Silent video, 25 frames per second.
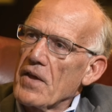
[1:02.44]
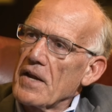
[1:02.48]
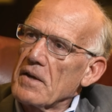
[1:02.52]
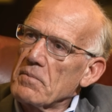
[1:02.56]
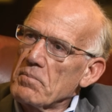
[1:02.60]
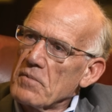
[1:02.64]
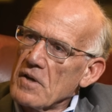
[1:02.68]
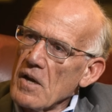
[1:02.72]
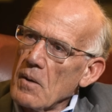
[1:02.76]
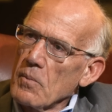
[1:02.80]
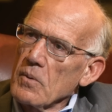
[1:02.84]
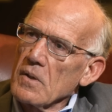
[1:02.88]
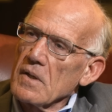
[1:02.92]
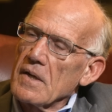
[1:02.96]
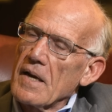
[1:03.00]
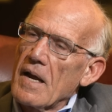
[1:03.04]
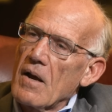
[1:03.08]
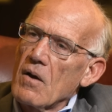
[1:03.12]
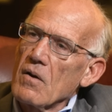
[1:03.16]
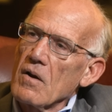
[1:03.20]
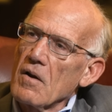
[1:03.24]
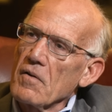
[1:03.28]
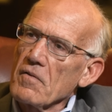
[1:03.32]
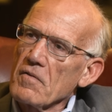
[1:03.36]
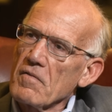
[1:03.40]
They doubled
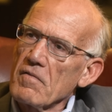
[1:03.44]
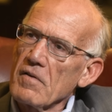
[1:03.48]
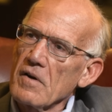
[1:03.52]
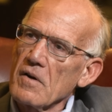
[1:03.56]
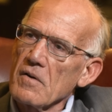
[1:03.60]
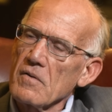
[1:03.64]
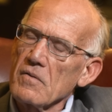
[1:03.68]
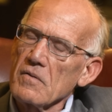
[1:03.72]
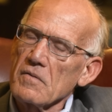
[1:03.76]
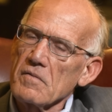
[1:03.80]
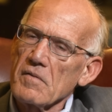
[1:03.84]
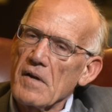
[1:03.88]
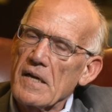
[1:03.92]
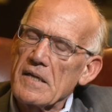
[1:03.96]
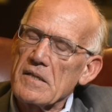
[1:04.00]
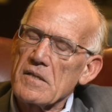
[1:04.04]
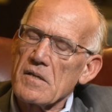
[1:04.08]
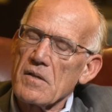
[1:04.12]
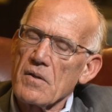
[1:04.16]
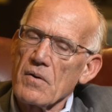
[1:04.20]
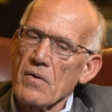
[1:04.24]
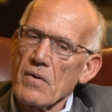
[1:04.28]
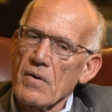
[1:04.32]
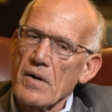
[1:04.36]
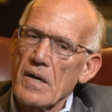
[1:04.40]
down on critical race
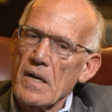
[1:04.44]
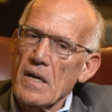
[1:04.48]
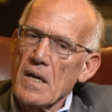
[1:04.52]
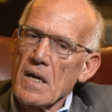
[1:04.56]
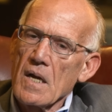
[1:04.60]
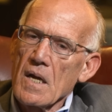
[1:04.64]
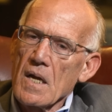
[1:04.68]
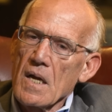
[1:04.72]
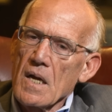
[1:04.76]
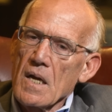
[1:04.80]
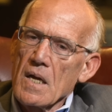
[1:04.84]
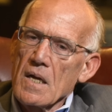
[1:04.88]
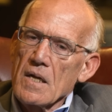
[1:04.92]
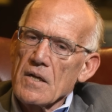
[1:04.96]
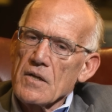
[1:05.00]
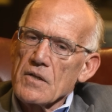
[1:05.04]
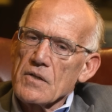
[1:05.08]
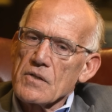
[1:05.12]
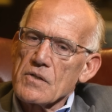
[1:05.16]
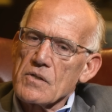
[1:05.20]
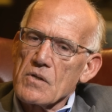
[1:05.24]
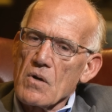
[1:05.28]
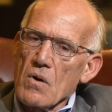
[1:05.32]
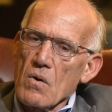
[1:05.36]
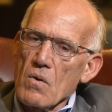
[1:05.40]
theory.
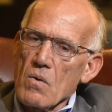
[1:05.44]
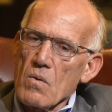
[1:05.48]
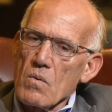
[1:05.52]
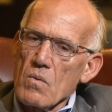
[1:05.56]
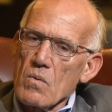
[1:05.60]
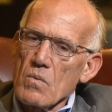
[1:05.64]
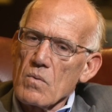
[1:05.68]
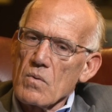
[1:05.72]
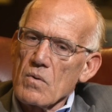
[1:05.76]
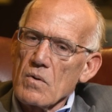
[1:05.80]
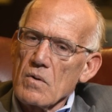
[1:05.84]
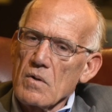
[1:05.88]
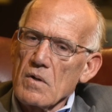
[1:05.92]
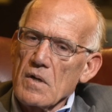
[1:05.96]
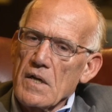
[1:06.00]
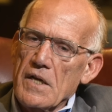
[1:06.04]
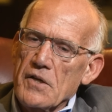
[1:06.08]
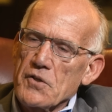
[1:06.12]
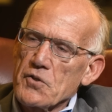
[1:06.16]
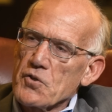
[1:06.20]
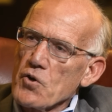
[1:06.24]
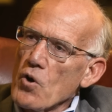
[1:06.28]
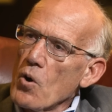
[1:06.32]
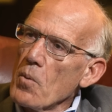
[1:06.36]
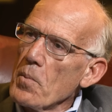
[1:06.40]
So
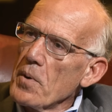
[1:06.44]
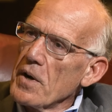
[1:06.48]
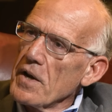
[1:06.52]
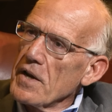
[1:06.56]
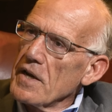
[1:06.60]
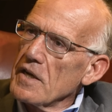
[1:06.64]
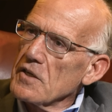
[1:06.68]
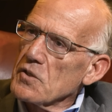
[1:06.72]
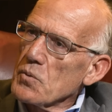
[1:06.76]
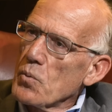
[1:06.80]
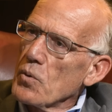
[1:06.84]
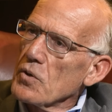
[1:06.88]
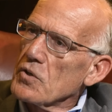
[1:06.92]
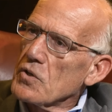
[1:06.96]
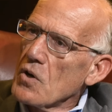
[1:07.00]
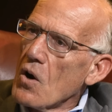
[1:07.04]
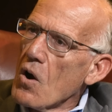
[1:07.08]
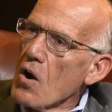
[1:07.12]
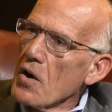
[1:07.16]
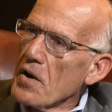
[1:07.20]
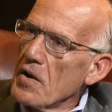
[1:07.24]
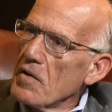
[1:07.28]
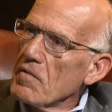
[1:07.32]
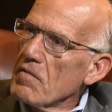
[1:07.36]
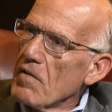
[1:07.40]
in Germany, as we're
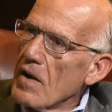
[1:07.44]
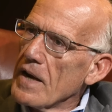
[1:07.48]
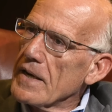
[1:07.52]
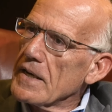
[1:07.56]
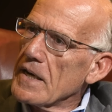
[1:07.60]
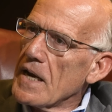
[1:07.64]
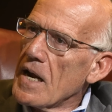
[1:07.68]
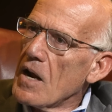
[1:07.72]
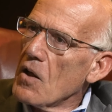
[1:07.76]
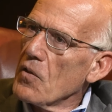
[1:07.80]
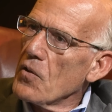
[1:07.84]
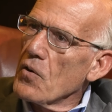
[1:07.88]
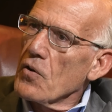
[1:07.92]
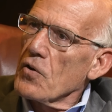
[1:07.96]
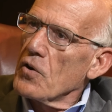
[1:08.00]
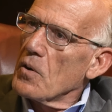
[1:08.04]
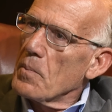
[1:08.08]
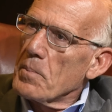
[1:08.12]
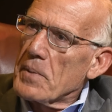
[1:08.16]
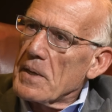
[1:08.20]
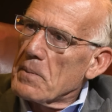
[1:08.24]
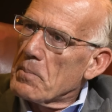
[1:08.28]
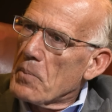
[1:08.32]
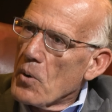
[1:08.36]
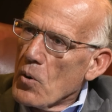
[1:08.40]
talking right now, they're going to
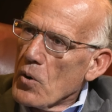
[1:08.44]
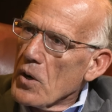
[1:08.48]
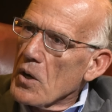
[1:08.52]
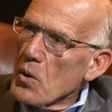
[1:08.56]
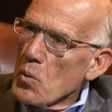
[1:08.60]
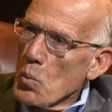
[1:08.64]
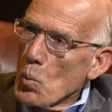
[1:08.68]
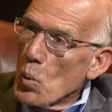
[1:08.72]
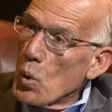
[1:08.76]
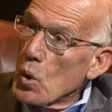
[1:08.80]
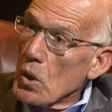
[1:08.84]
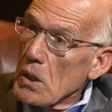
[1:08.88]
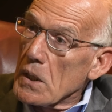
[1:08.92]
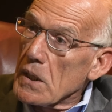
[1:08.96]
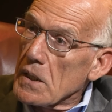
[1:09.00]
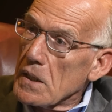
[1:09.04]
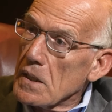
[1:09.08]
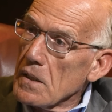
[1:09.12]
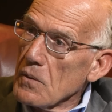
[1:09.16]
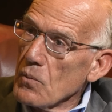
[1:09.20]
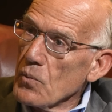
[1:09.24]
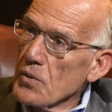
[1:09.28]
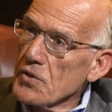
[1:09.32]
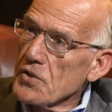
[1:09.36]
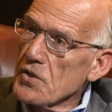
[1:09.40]
be burning wood,
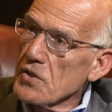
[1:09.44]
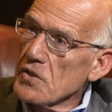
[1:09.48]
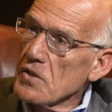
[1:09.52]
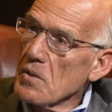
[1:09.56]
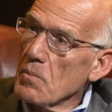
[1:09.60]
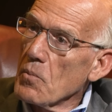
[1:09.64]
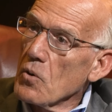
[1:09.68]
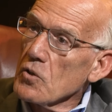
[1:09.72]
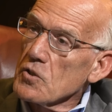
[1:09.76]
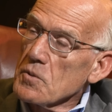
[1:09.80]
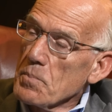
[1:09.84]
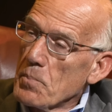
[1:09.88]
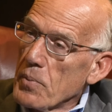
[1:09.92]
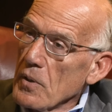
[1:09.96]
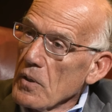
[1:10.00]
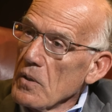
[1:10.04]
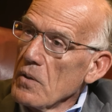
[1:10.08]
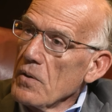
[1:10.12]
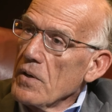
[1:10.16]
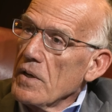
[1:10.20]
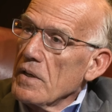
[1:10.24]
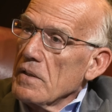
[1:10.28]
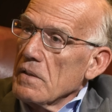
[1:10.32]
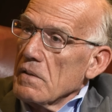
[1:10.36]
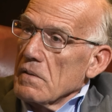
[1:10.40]
which is the most
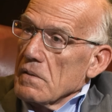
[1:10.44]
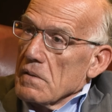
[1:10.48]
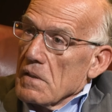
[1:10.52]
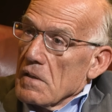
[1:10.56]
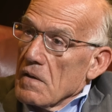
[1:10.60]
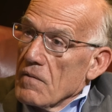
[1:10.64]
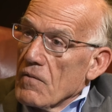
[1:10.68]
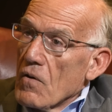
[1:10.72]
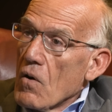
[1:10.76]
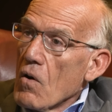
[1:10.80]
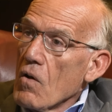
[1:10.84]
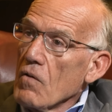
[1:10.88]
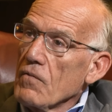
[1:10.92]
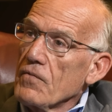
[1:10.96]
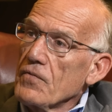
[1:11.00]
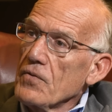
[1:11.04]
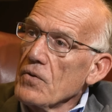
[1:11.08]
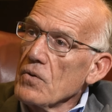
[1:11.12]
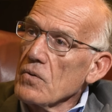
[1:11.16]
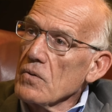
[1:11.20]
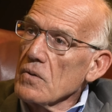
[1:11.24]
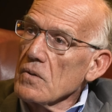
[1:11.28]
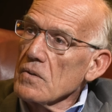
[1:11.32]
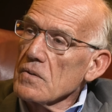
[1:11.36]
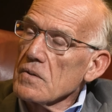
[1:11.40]
polluting of all
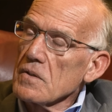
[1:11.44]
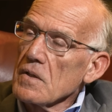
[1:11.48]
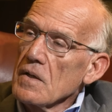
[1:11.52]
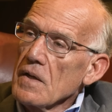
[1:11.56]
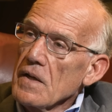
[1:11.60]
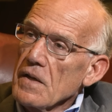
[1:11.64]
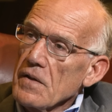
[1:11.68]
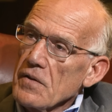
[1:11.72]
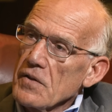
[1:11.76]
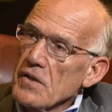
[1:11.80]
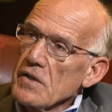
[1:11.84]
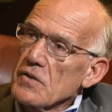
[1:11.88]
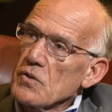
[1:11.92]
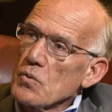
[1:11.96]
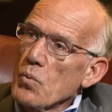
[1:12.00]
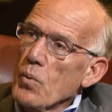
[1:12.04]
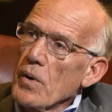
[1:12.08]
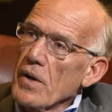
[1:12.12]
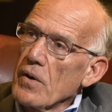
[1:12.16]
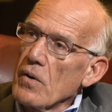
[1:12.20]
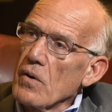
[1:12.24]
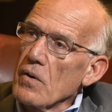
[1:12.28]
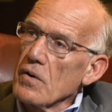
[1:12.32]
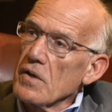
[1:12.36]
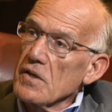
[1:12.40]
fuels this
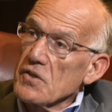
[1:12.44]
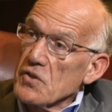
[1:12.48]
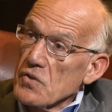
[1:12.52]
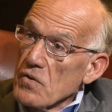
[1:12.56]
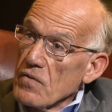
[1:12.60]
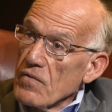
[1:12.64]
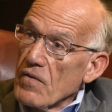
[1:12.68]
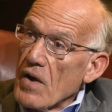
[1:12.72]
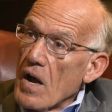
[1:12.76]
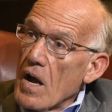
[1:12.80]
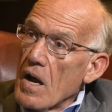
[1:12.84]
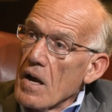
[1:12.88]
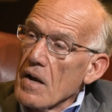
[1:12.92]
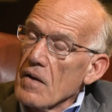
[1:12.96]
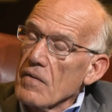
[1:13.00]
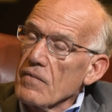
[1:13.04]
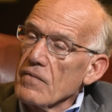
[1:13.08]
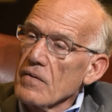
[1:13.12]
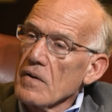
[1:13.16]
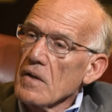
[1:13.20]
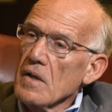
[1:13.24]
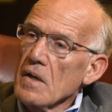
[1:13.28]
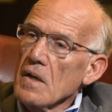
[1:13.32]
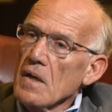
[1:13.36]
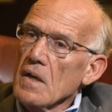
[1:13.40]
winter to survive.
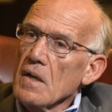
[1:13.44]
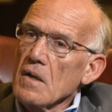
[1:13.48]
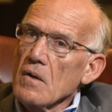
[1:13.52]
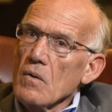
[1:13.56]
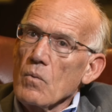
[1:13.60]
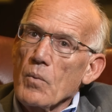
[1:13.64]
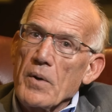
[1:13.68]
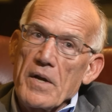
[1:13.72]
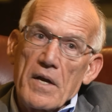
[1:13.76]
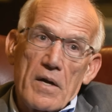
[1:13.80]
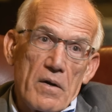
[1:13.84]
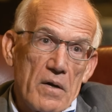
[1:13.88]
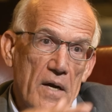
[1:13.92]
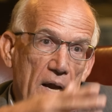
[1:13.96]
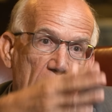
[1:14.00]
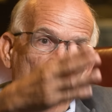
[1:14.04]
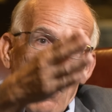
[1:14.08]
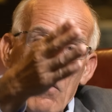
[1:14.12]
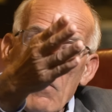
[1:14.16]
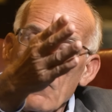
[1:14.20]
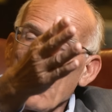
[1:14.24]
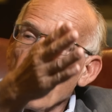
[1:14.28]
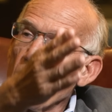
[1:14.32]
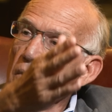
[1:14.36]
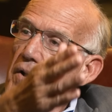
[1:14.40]
We in
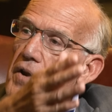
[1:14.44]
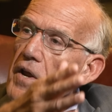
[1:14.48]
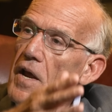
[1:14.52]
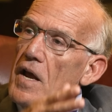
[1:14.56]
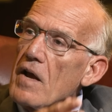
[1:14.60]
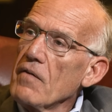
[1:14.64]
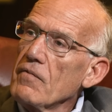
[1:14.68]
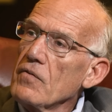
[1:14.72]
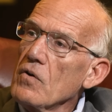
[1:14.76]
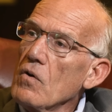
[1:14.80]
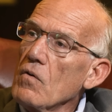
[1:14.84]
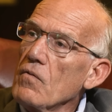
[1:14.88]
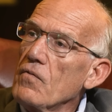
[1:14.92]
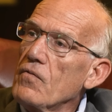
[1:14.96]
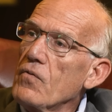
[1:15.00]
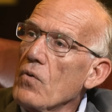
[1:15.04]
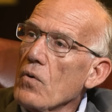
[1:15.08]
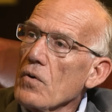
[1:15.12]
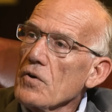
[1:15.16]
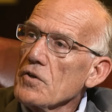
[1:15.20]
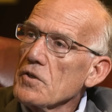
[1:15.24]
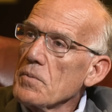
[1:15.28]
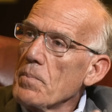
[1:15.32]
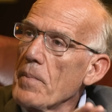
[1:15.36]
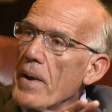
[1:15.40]
California have no
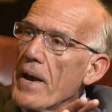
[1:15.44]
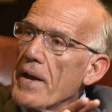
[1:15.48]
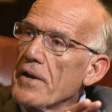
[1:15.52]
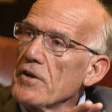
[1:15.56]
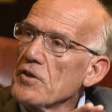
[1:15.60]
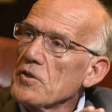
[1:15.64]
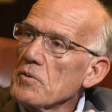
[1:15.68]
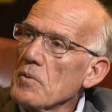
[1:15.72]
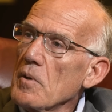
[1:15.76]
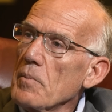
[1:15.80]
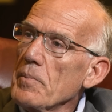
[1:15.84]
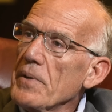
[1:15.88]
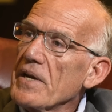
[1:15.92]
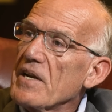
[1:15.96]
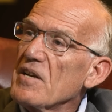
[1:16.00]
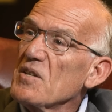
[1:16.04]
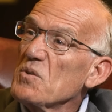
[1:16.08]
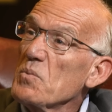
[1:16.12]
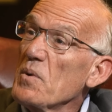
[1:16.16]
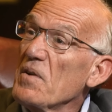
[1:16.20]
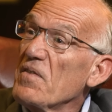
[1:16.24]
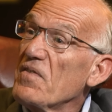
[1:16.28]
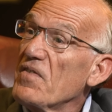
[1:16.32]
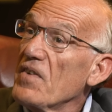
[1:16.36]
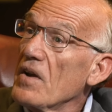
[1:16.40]
forest management
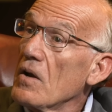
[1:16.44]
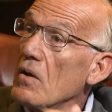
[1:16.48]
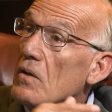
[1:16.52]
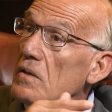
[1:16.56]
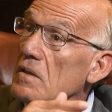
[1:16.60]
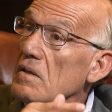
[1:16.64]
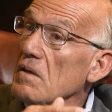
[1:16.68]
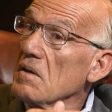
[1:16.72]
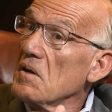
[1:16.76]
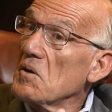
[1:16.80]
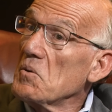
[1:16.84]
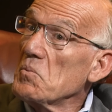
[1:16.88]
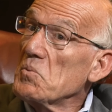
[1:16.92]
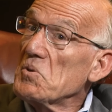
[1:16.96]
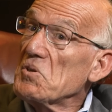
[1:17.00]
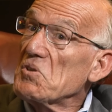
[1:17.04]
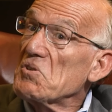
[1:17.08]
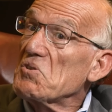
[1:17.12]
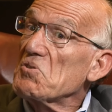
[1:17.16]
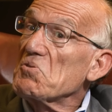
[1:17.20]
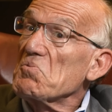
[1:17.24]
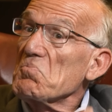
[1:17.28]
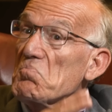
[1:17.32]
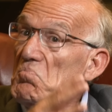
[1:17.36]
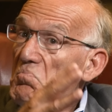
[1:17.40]
because we felt that it
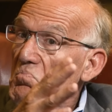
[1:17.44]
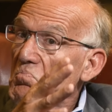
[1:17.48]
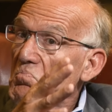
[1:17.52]
was